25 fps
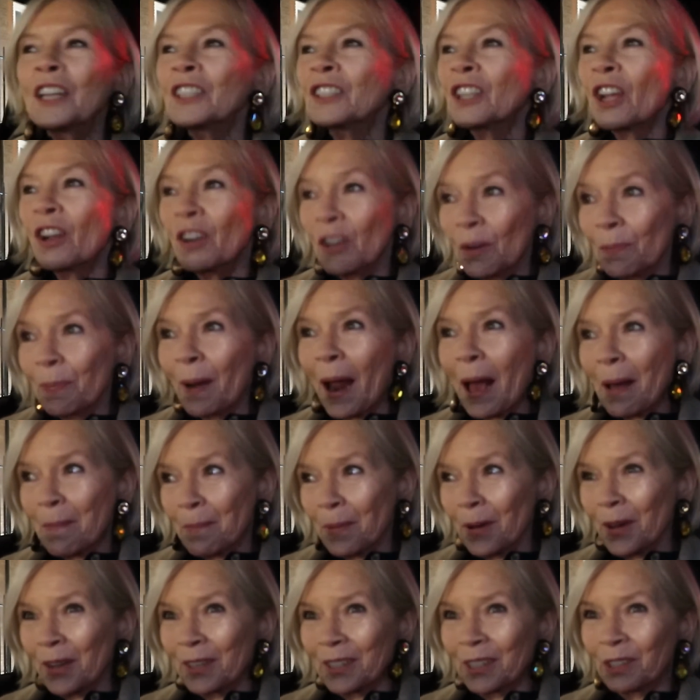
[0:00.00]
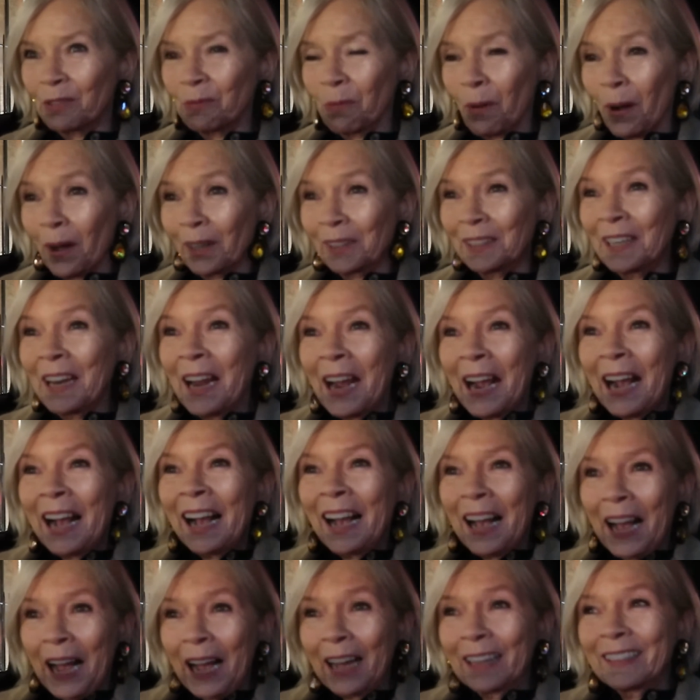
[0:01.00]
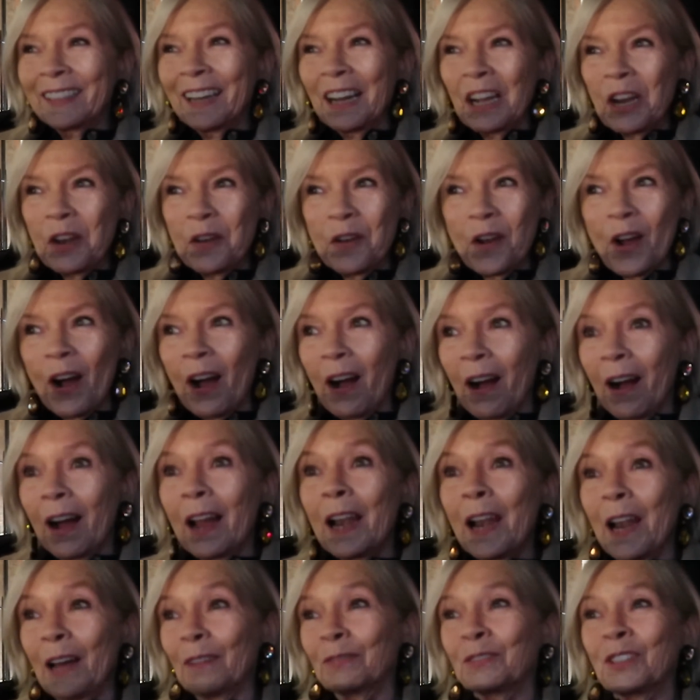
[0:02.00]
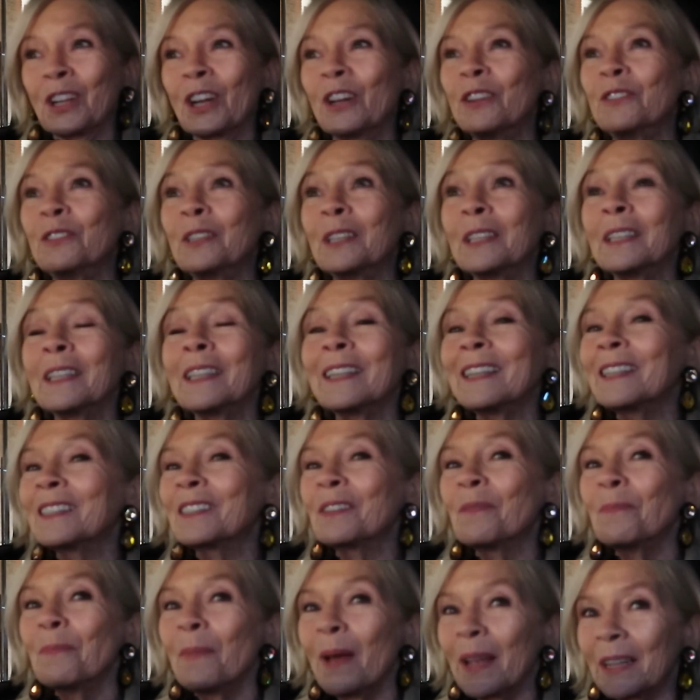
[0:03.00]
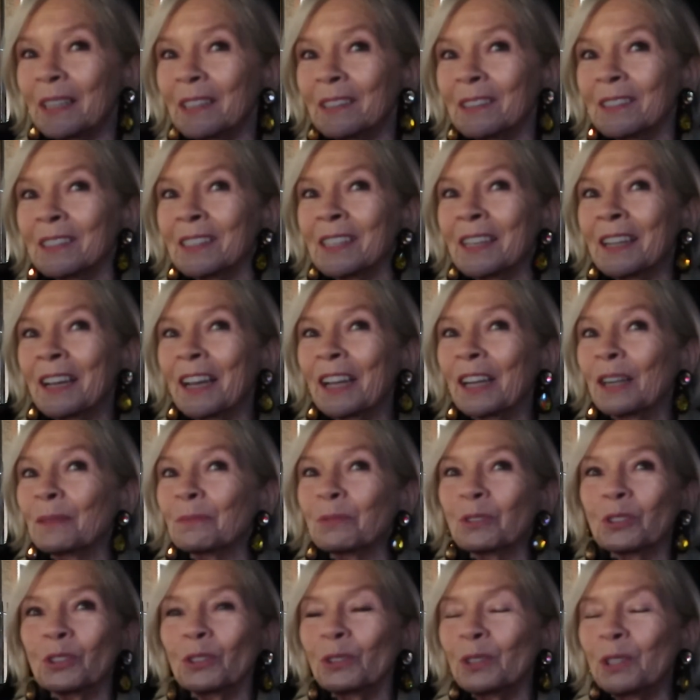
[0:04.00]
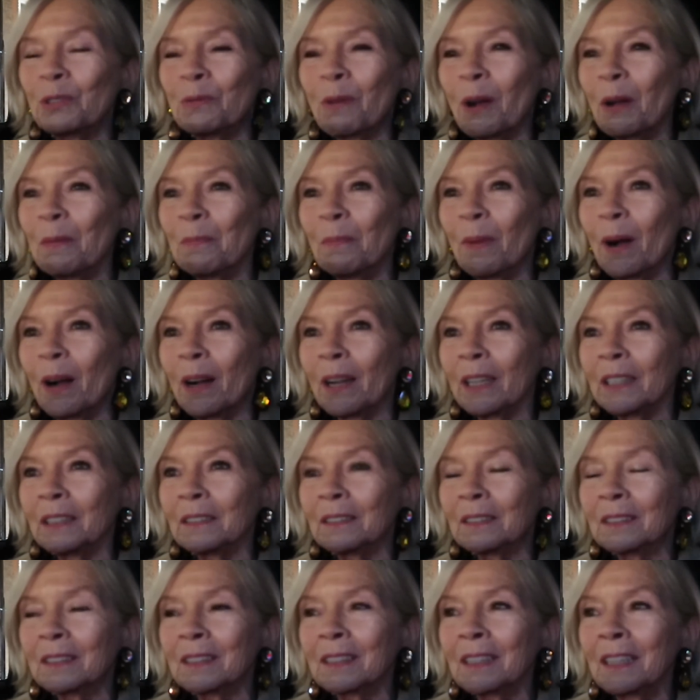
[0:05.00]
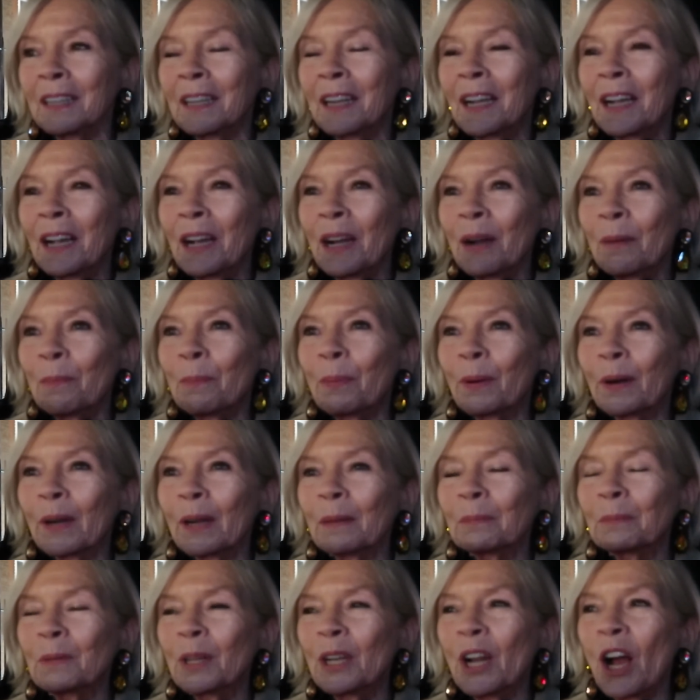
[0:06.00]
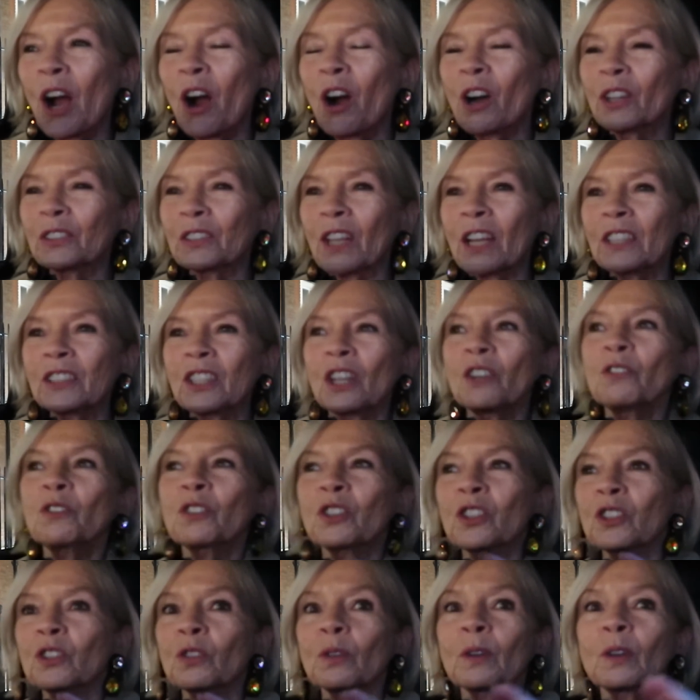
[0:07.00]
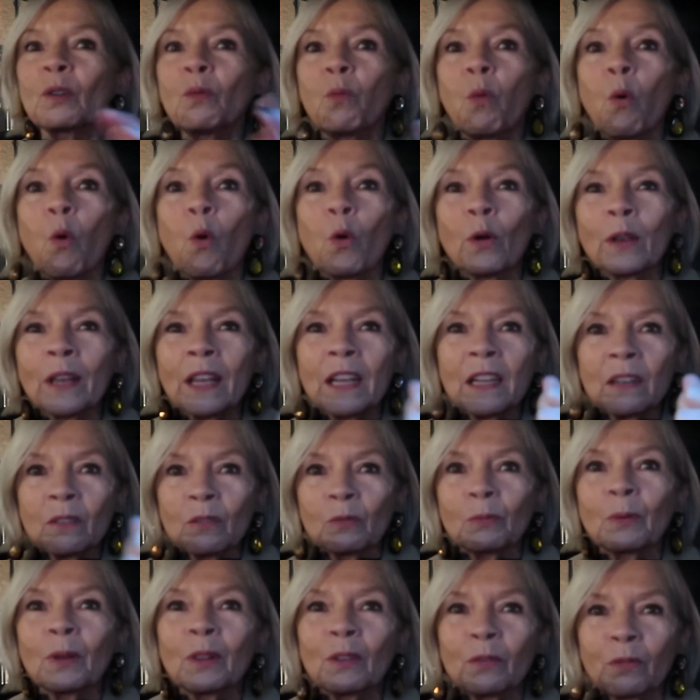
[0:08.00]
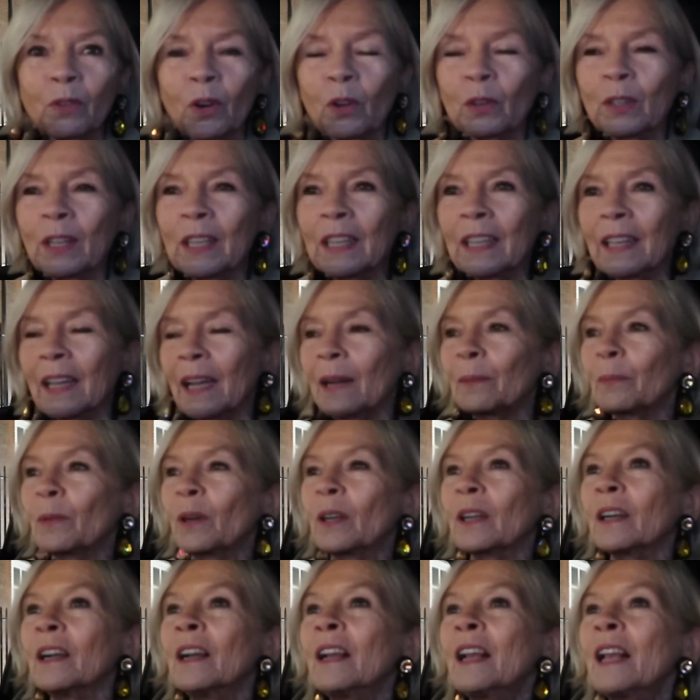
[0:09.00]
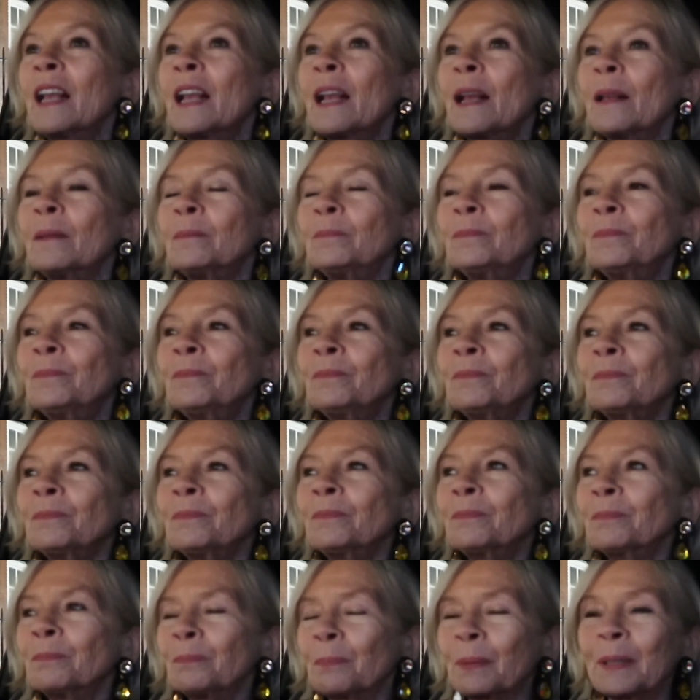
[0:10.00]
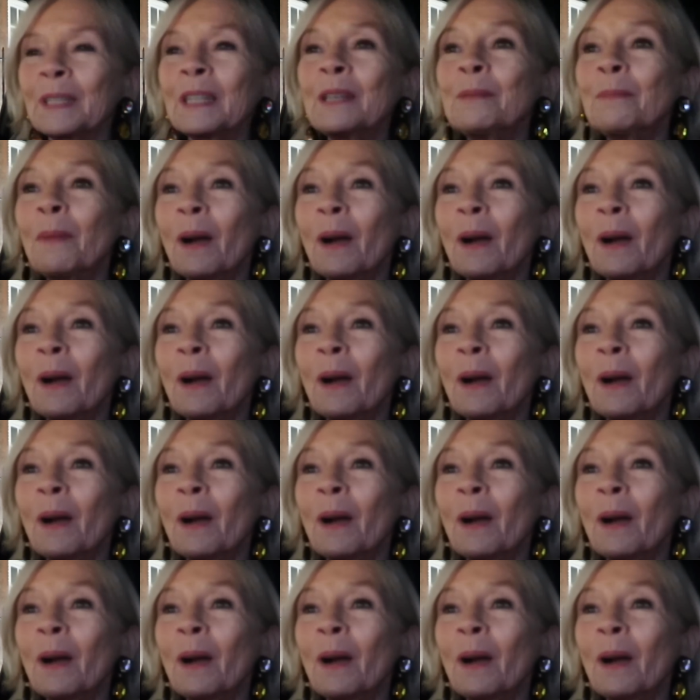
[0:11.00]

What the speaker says: TONY BLACKBURN is one, and I love Tony. He is a mate, and I'm sure he won't mind. But I'm going to ask. I don't just want to walk in with a vlogging camera. But he